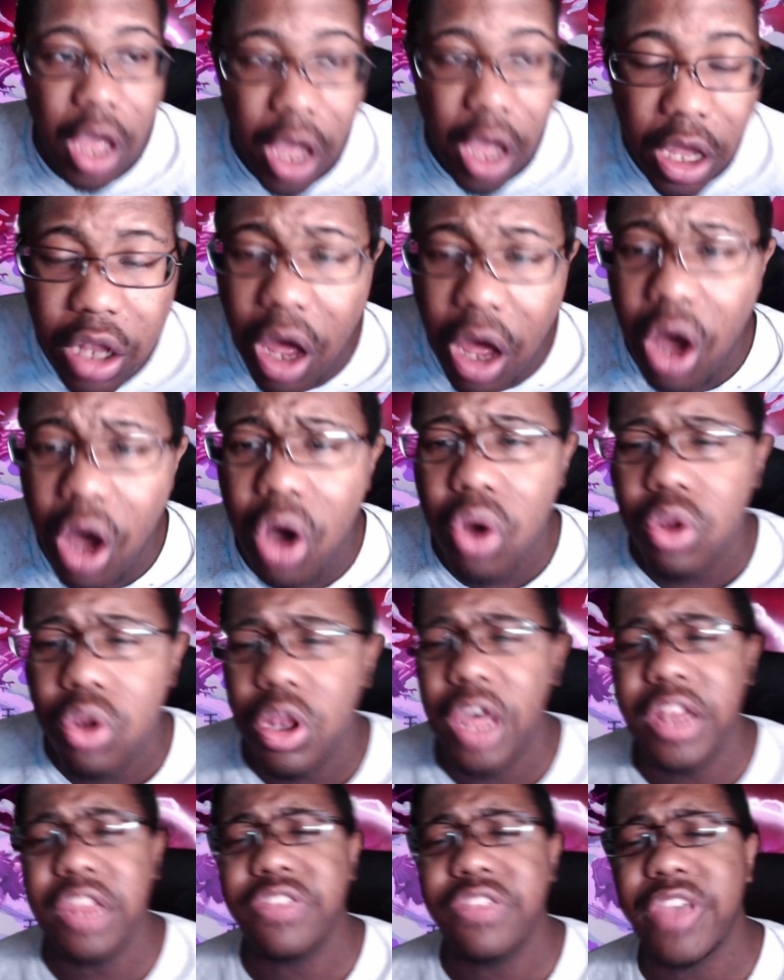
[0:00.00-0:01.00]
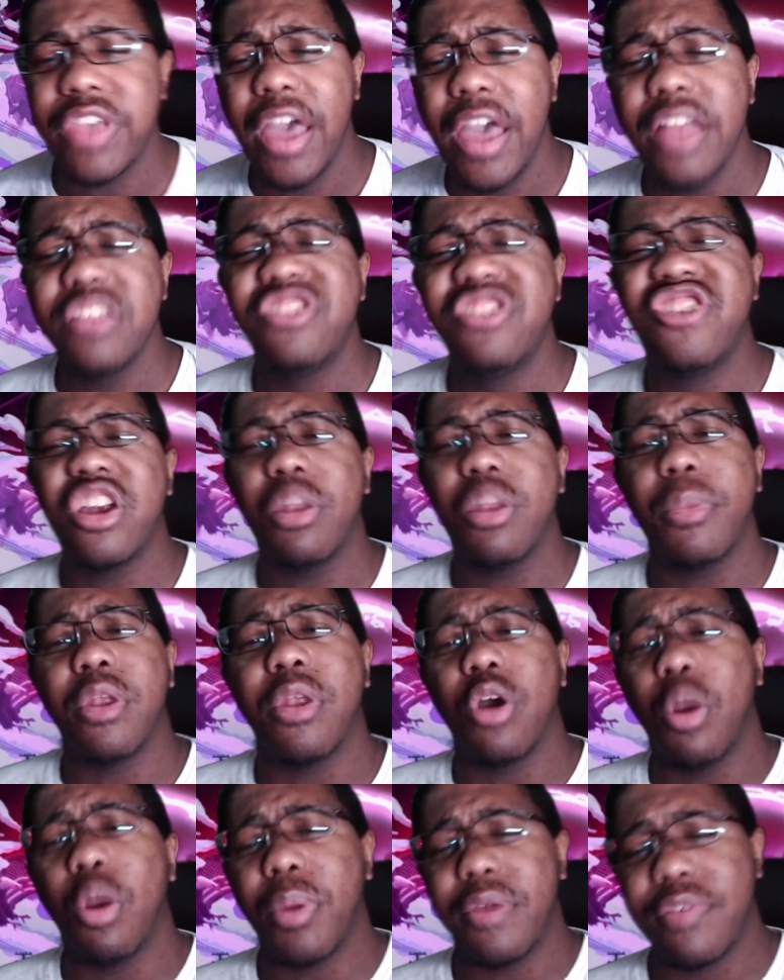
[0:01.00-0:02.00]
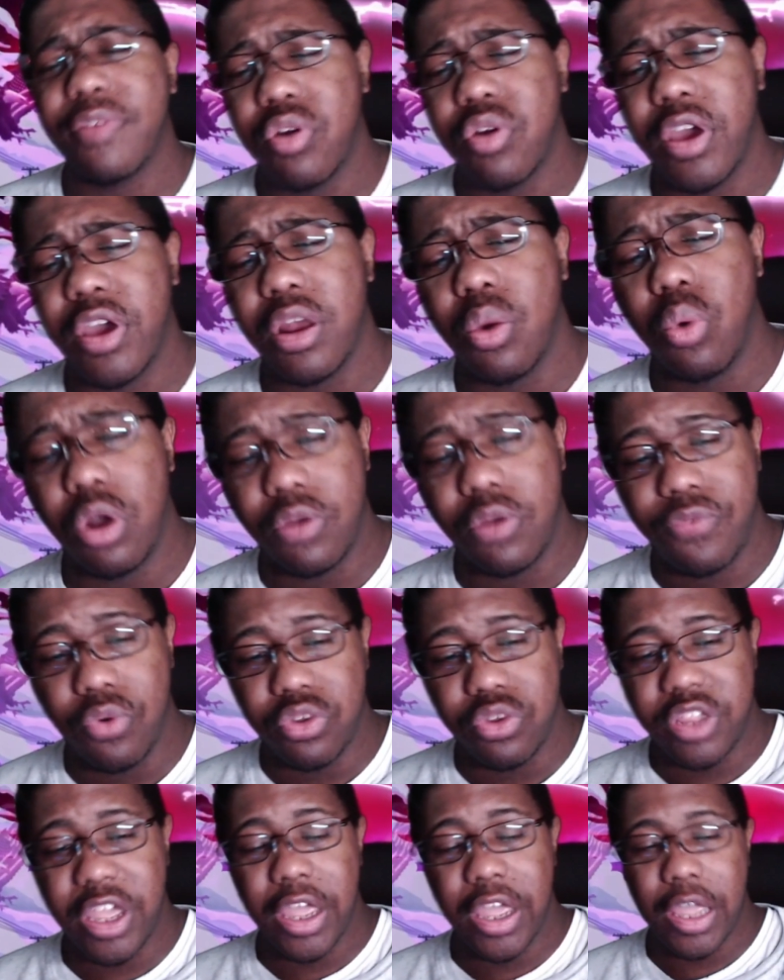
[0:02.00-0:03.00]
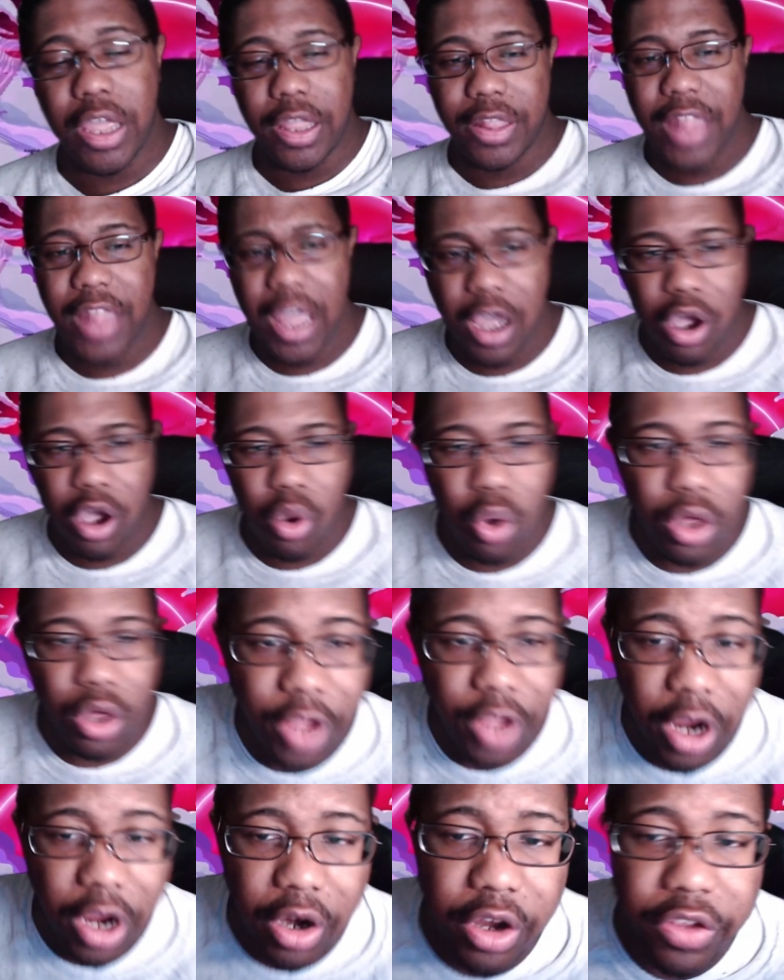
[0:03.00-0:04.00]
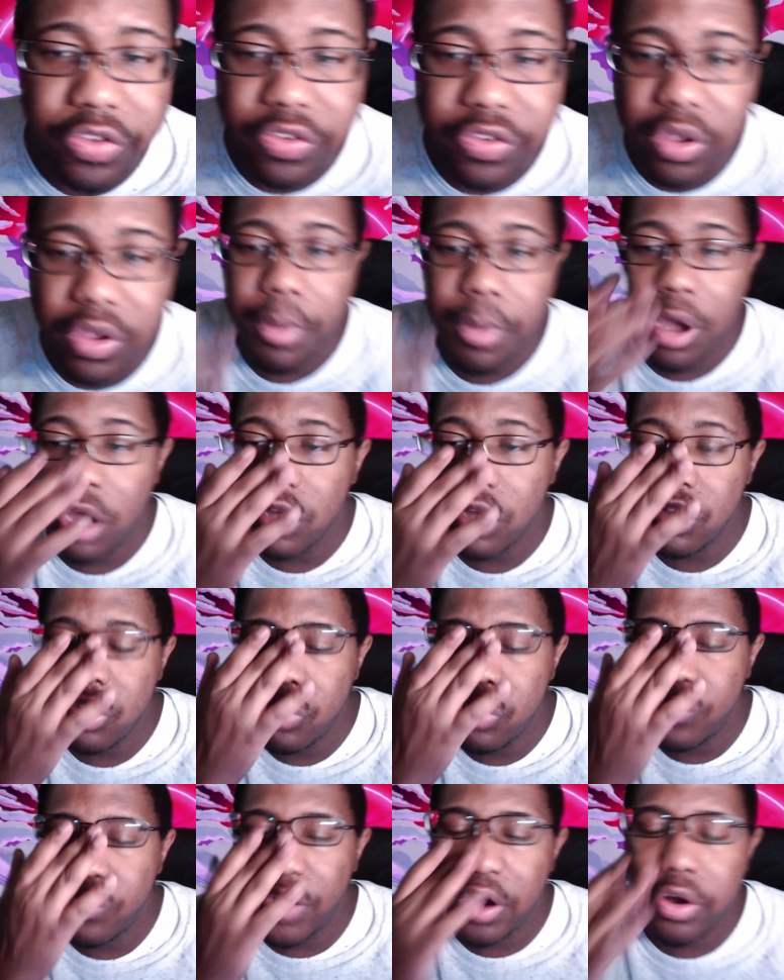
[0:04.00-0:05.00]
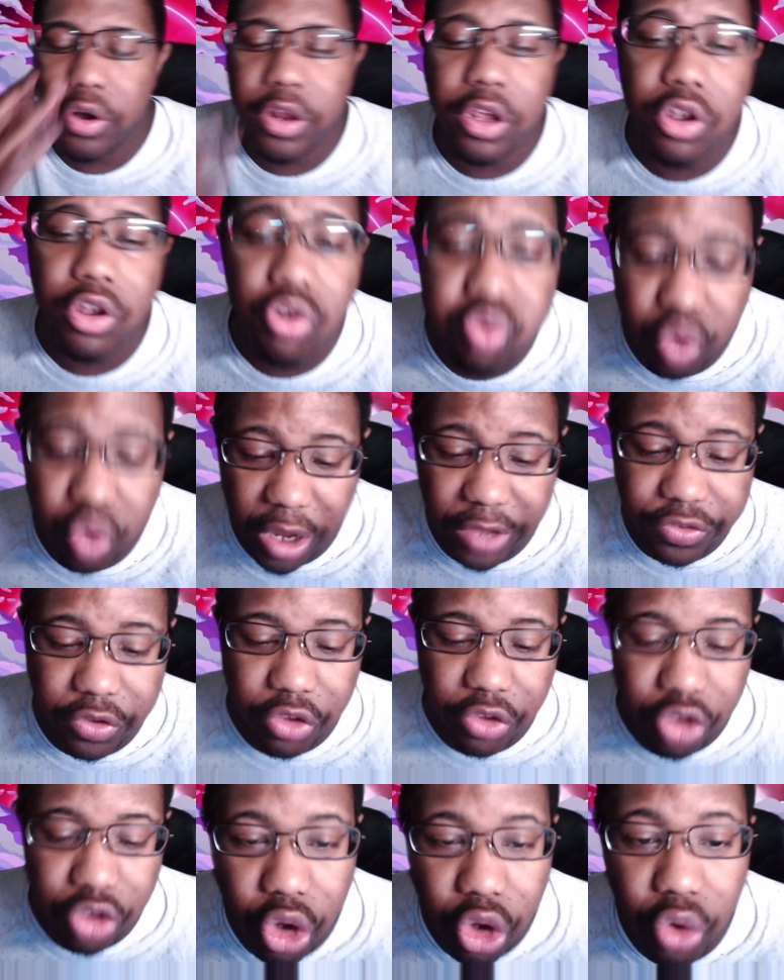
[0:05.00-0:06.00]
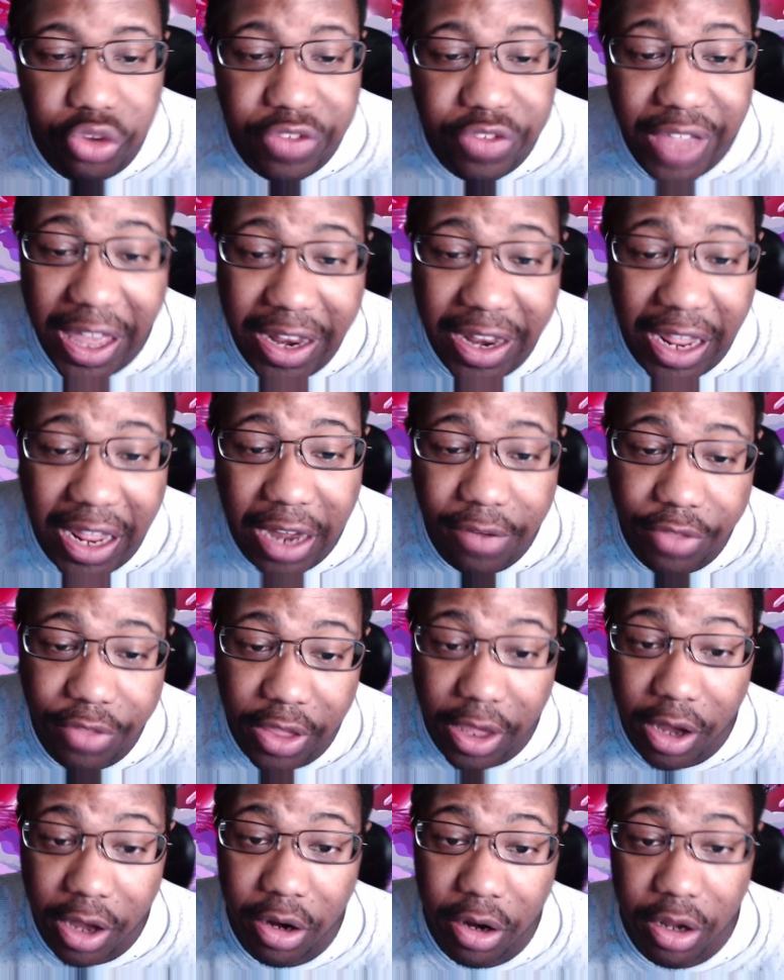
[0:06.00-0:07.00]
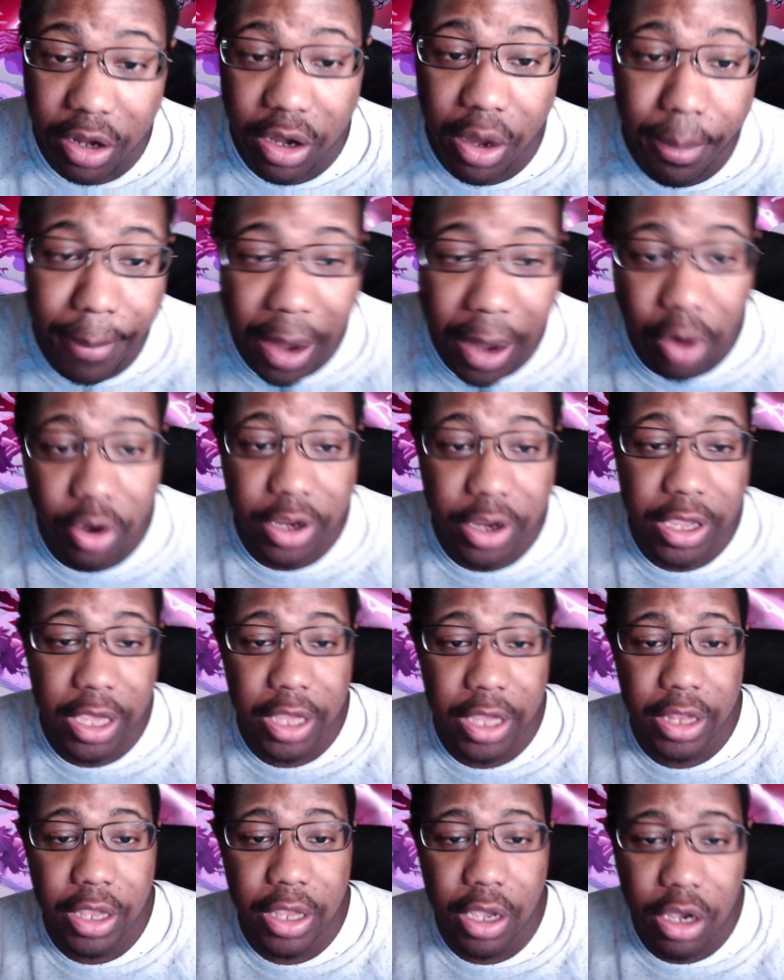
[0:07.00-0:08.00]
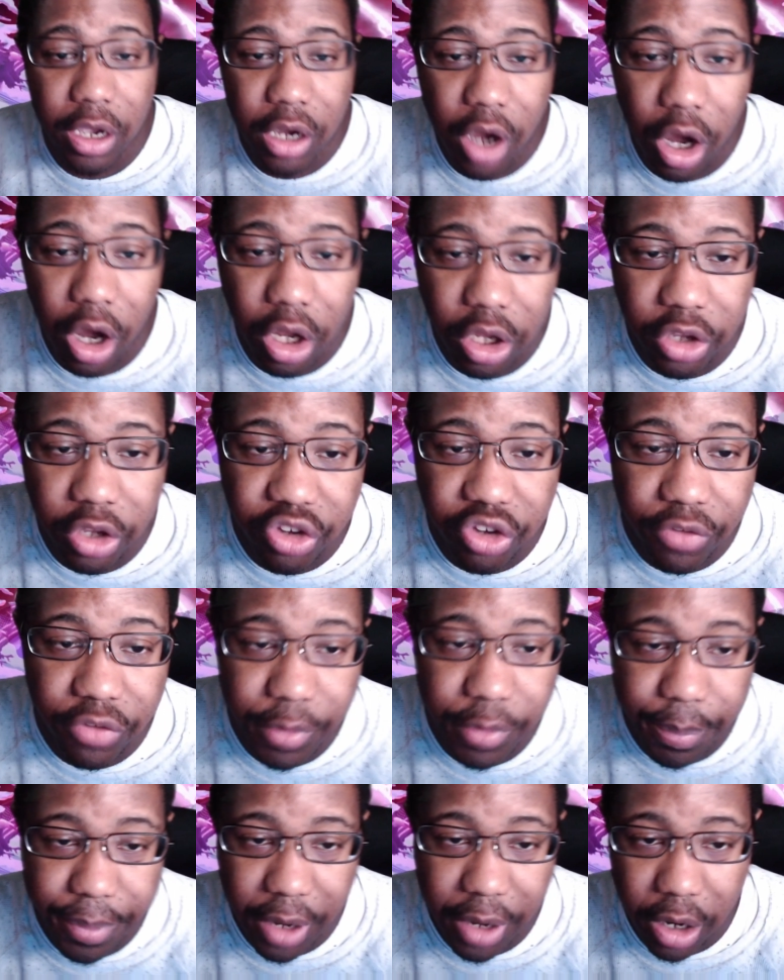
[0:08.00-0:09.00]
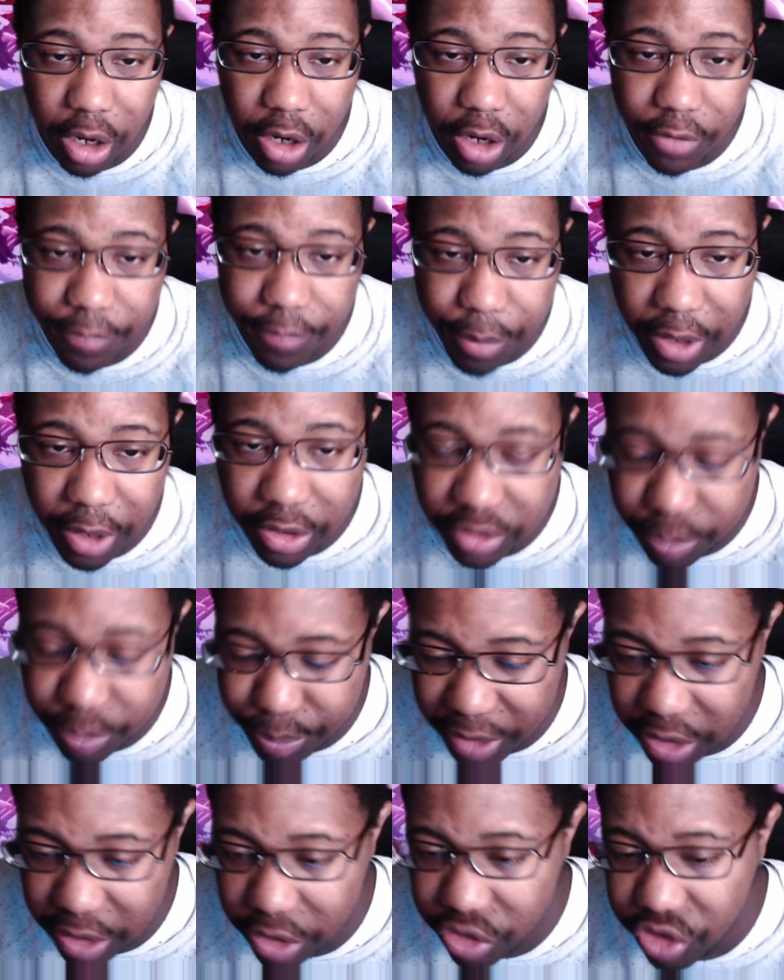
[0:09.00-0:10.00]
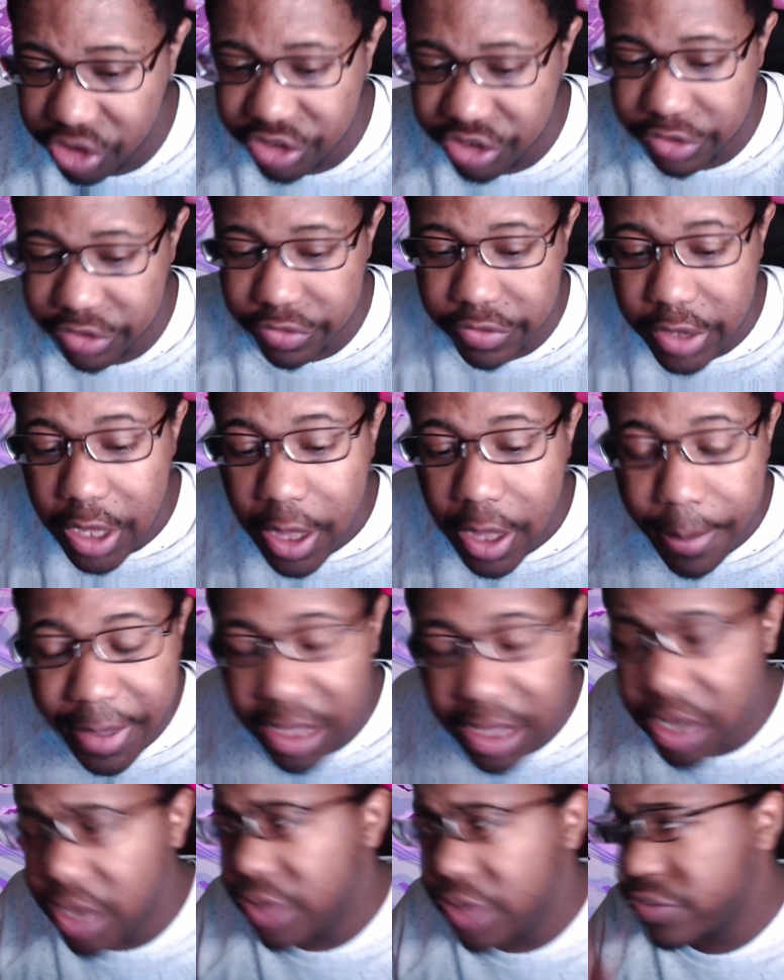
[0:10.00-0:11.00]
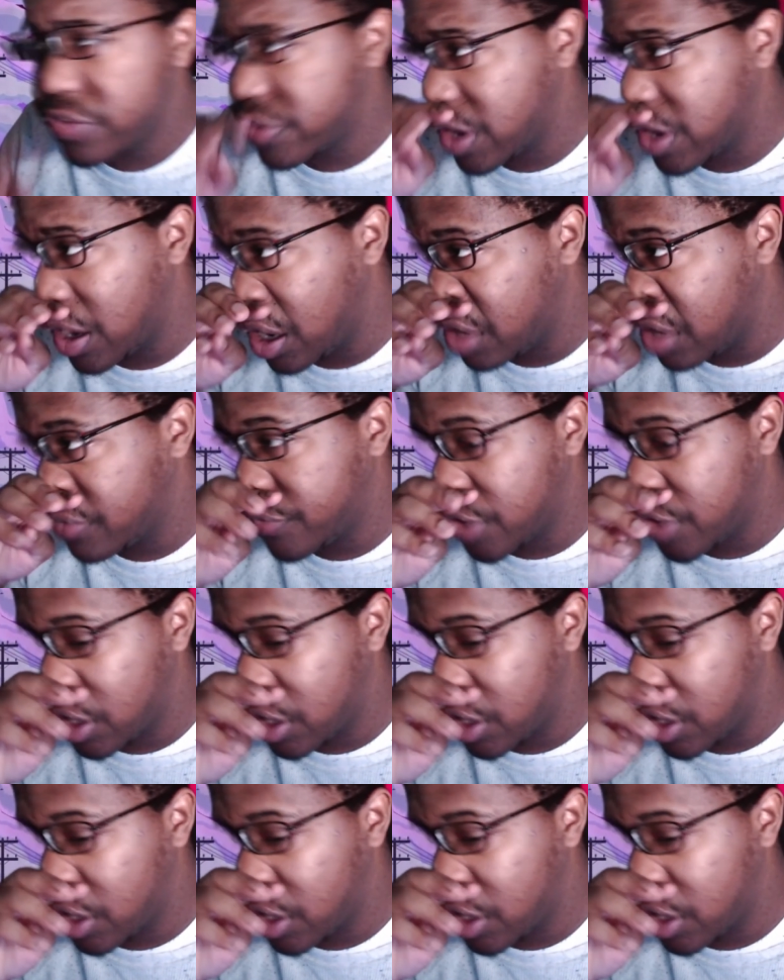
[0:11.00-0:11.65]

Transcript: Hello, ladies and gentlemen. I hope you have a great and wonderful day. Now, there is some very crazy news that's heading out of the American College of Pediatricians because of,